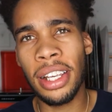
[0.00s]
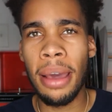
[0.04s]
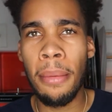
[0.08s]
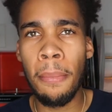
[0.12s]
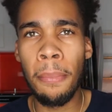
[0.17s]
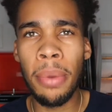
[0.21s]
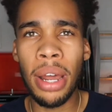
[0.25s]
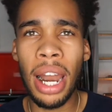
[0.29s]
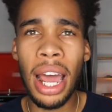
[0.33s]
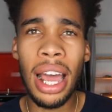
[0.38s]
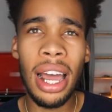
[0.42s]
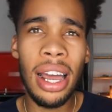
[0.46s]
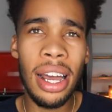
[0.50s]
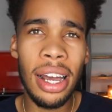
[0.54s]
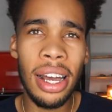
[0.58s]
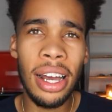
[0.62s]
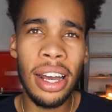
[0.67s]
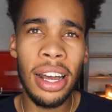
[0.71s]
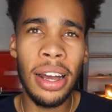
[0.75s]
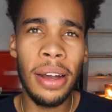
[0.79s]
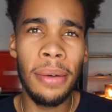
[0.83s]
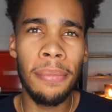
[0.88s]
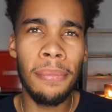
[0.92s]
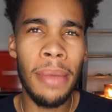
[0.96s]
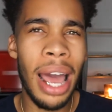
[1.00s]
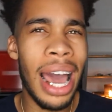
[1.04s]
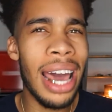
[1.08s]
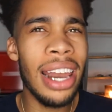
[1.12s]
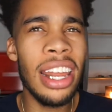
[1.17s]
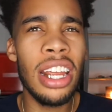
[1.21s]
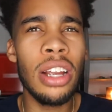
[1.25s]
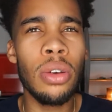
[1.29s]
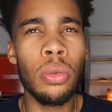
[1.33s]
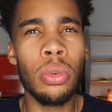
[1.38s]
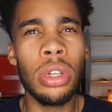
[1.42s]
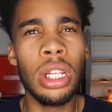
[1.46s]
But I
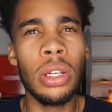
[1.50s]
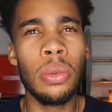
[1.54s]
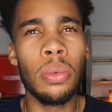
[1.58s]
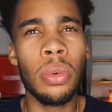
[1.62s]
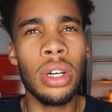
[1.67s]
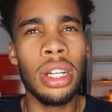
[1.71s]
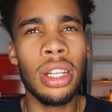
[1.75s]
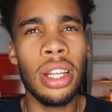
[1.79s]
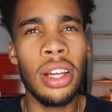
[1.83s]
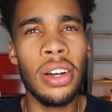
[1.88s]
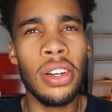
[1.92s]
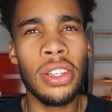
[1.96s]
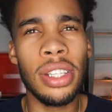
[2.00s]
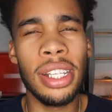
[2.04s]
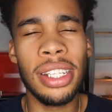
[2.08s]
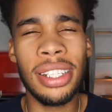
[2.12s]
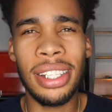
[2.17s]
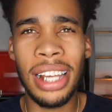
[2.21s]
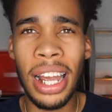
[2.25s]
didn't really run long distance.